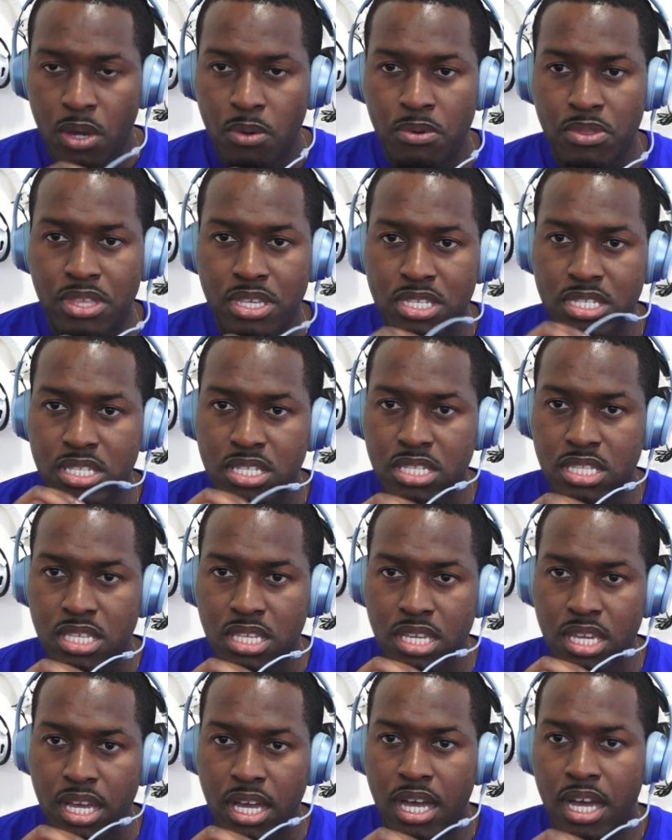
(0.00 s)
with this is the
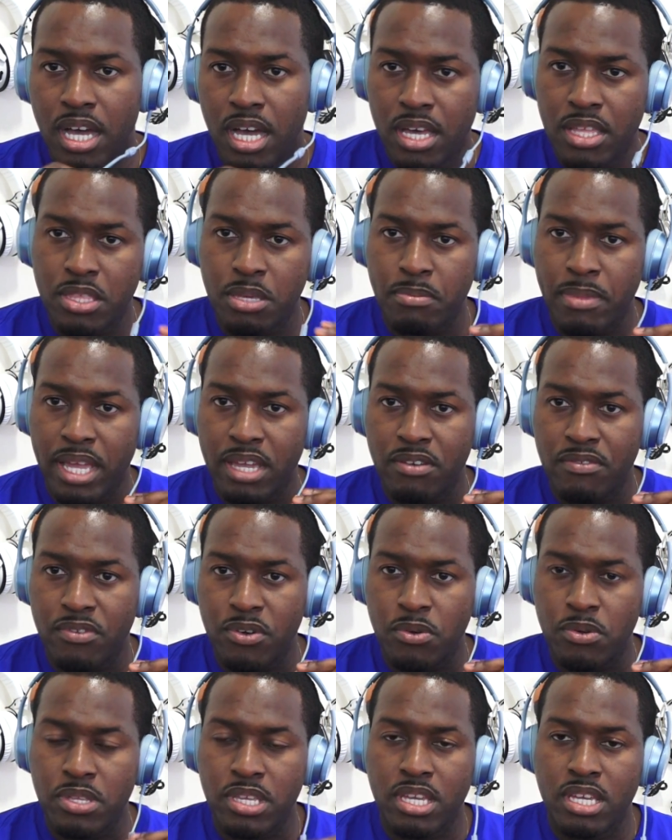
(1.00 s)
the, uh, the
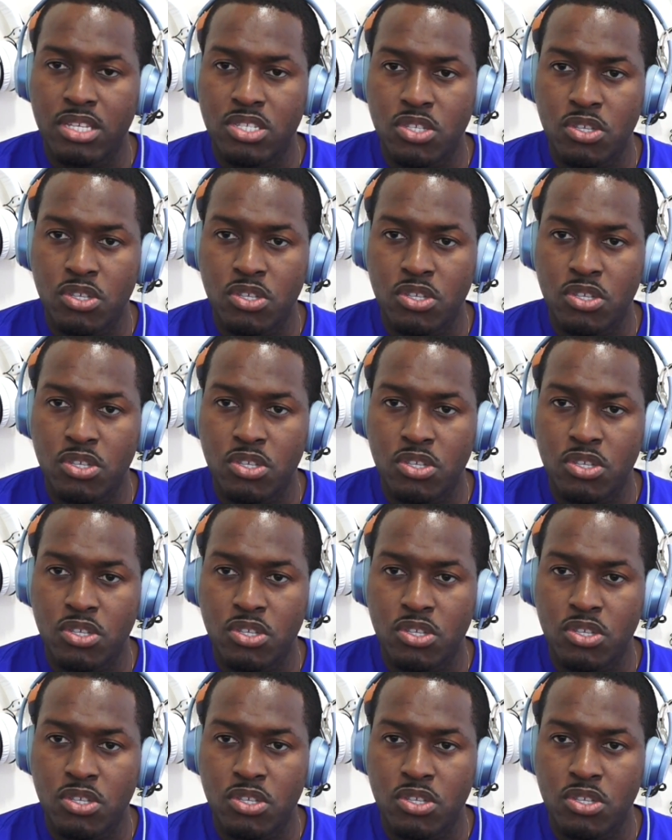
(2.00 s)
microphone here.